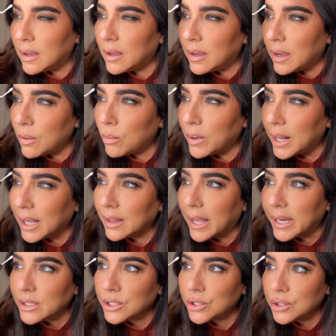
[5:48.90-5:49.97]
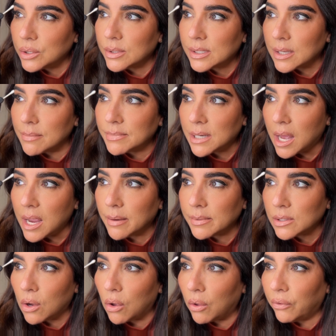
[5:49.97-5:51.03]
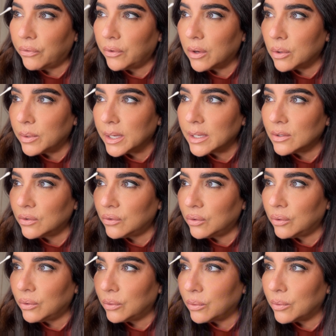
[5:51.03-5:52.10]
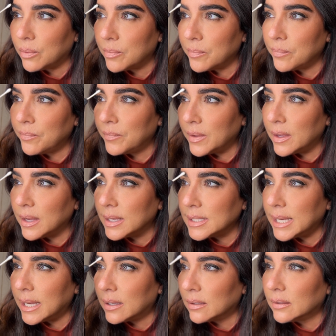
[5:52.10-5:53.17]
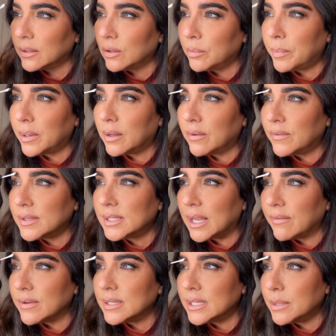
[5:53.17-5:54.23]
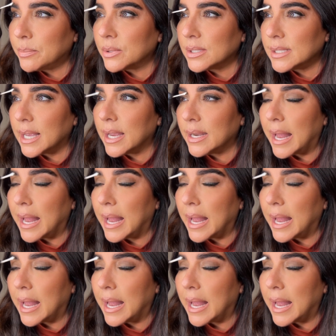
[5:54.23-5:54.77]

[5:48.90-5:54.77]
And what I like to do sometimes also is to take a little bit of 70%